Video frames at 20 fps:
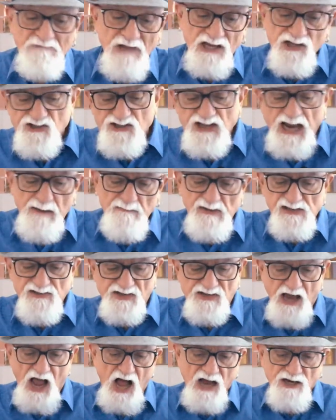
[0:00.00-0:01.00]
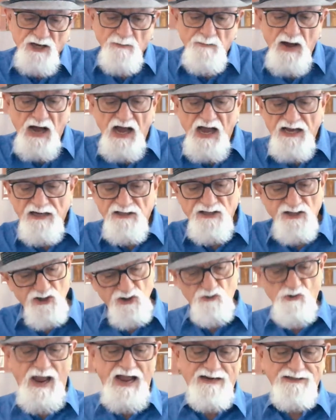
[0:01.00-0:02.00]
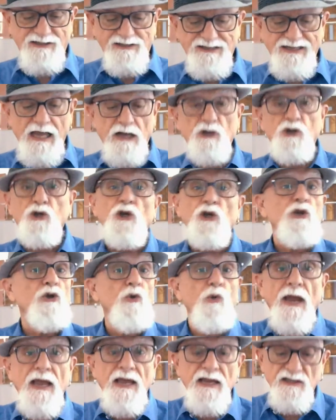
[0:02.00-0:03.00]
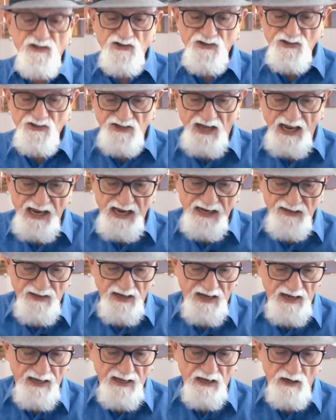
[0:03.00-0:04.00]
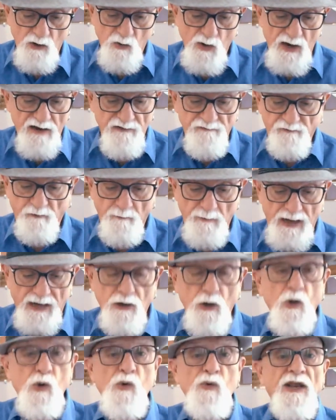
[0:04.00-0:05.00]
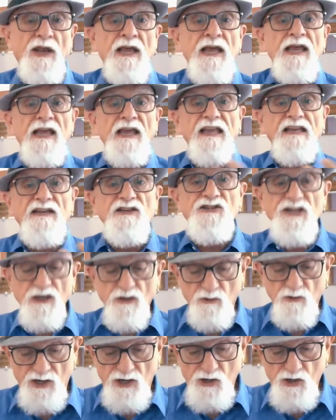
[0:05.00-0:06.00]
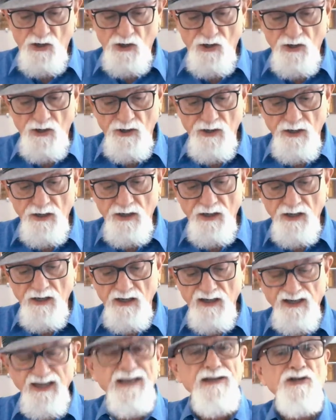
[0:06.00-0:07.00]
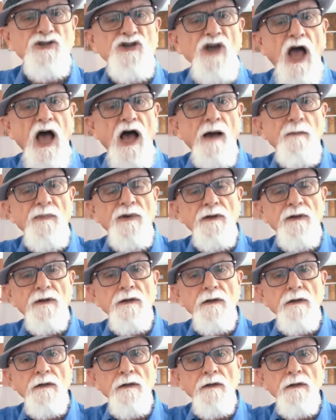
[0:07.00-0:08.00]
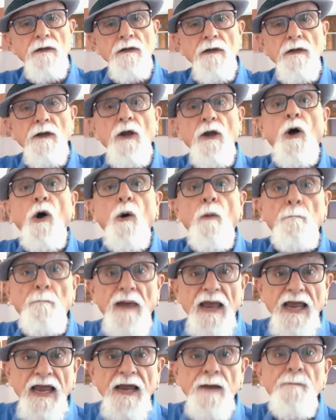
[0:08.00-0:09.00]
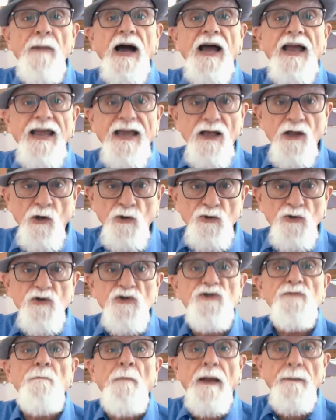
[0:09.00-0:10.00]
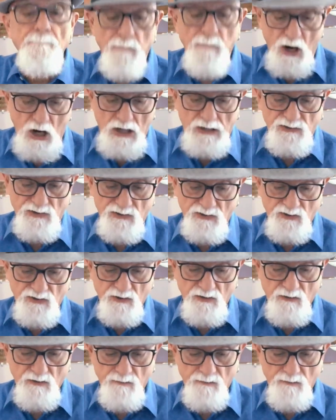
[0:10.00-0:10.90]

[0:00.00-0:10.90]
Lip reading: stay busy, occupied, distracted, get good grades, stay the hell away from my own interior, get a job, obey my elders, my boss.